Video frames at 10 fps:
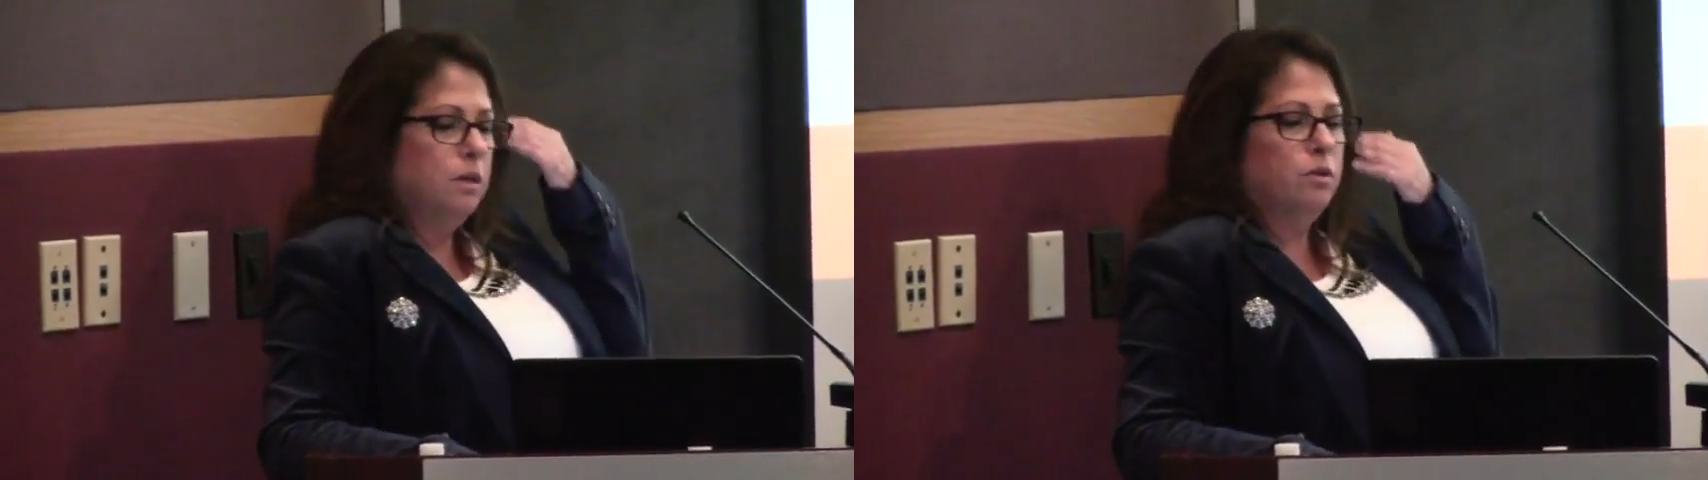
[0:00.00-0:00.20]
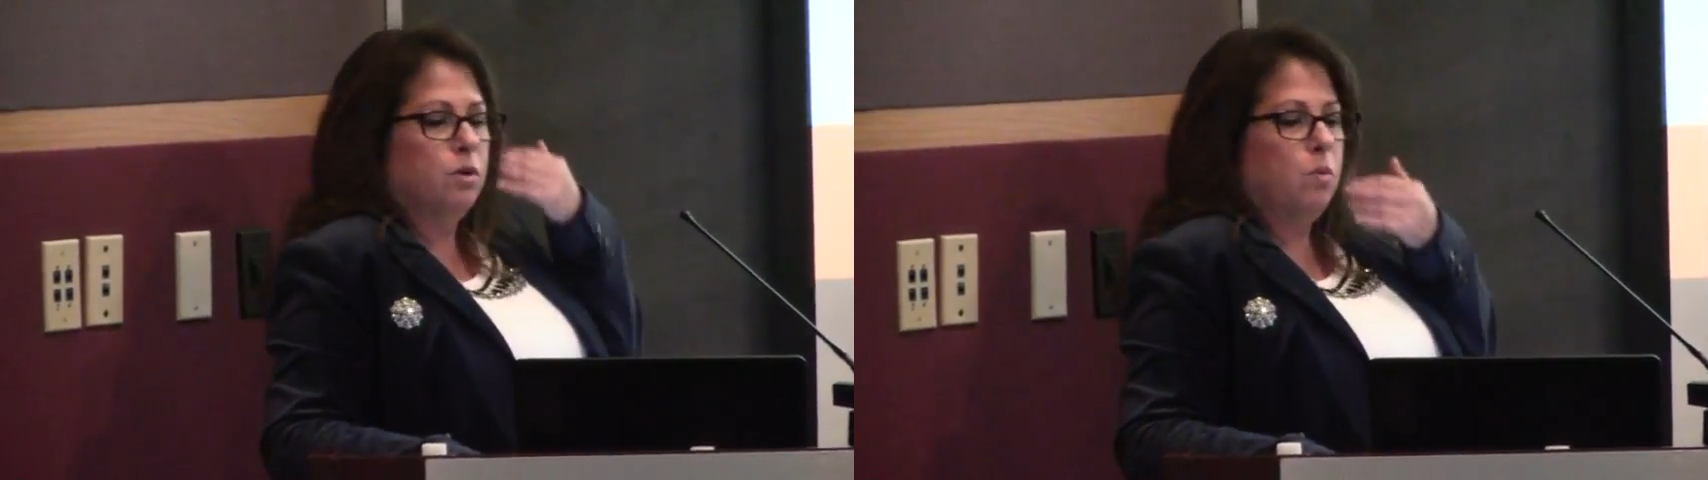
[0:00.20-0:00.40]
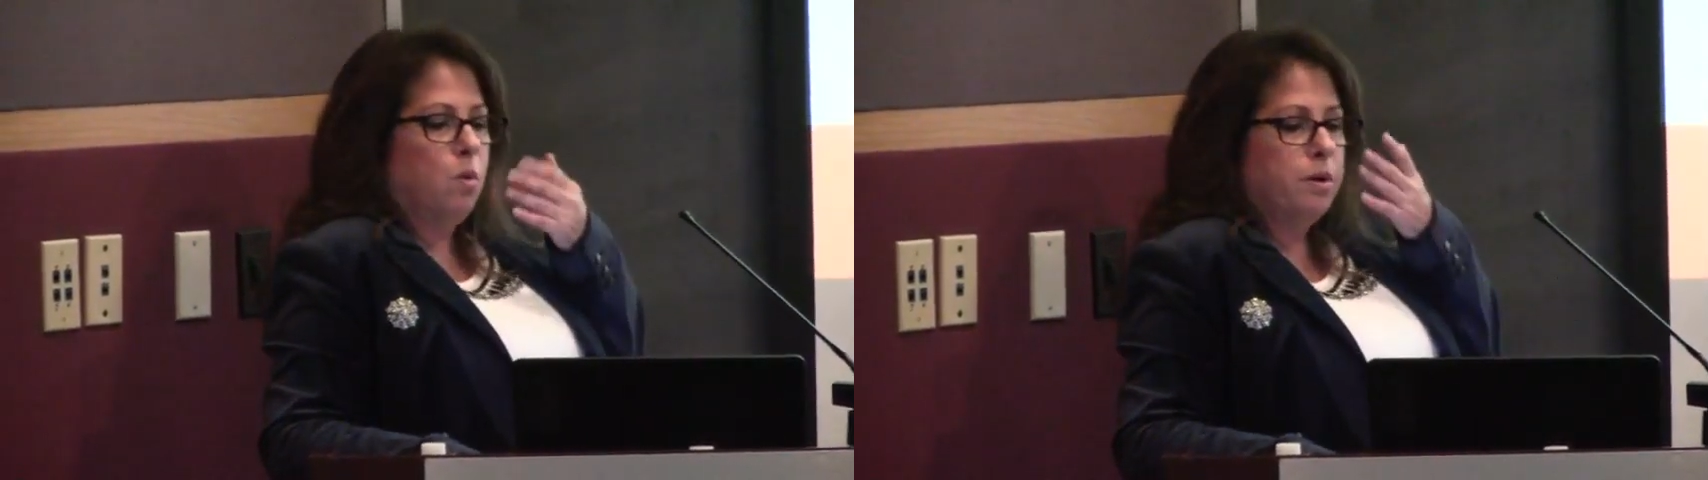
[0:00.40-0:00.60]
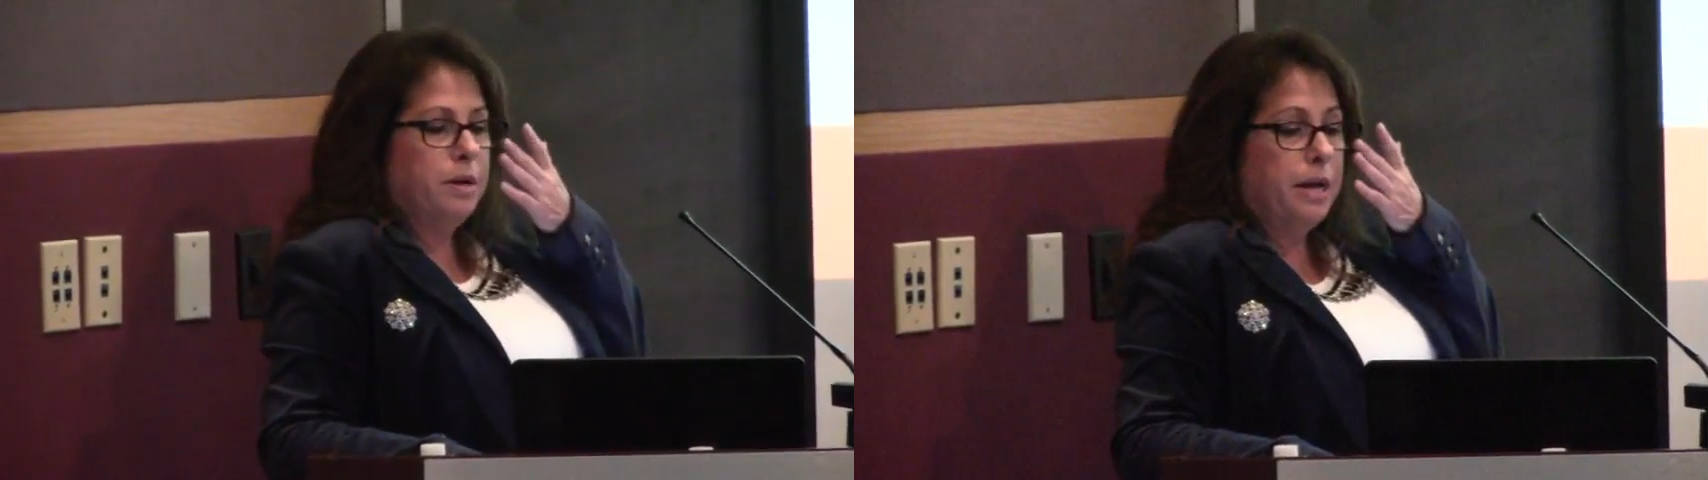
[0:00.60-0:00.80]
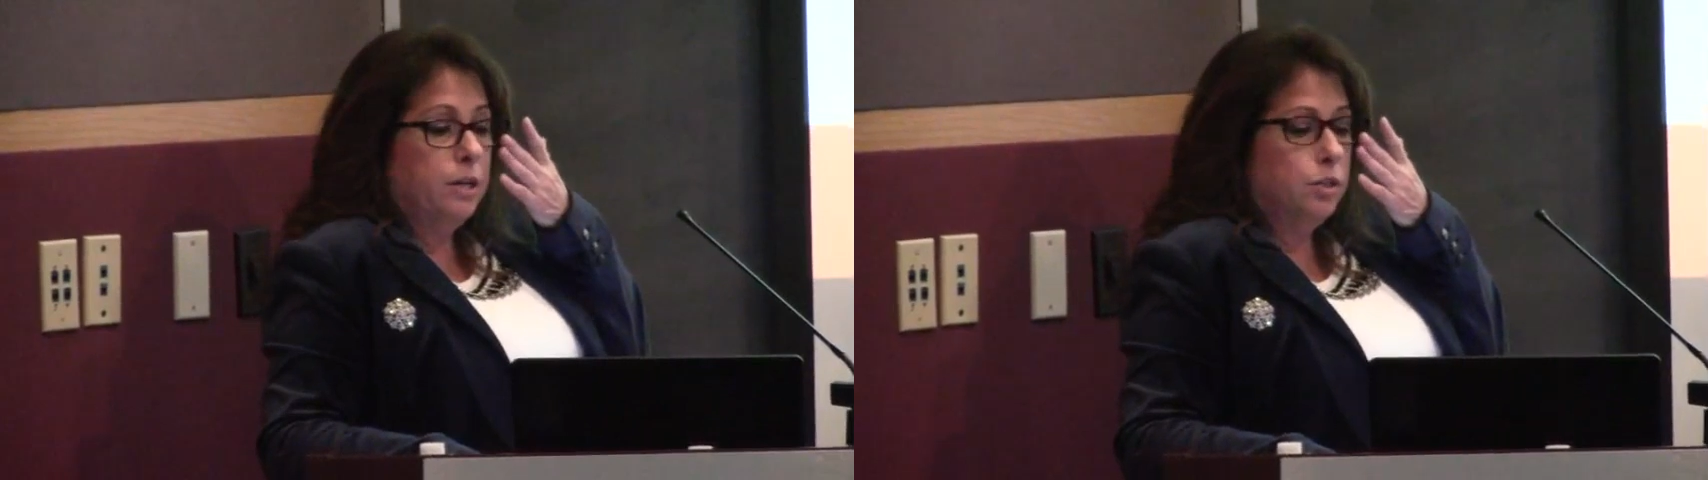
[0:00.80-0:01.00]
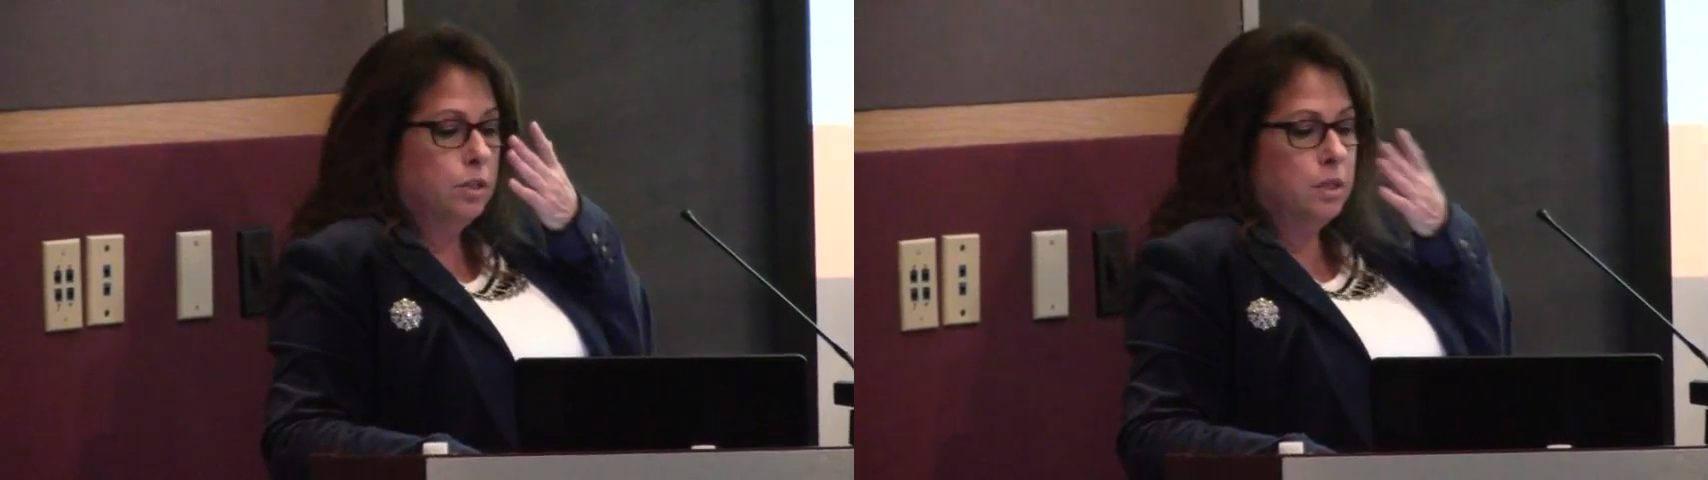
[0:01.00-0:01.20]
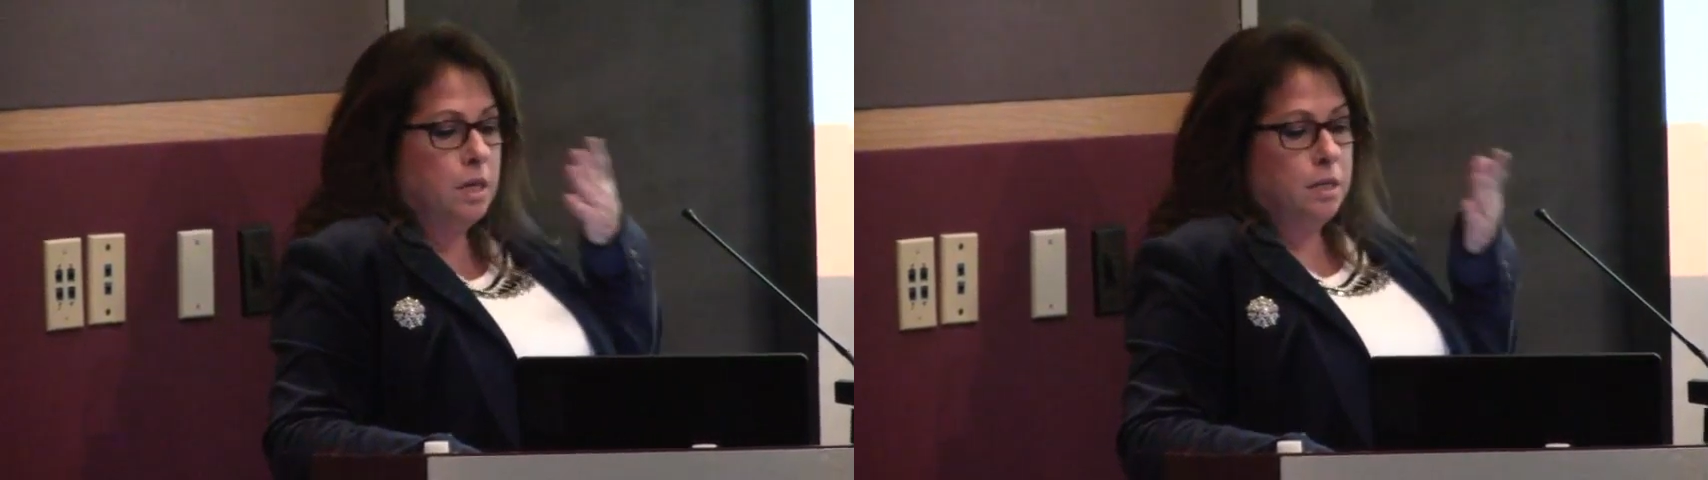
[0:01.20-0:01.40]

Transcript: your coordination.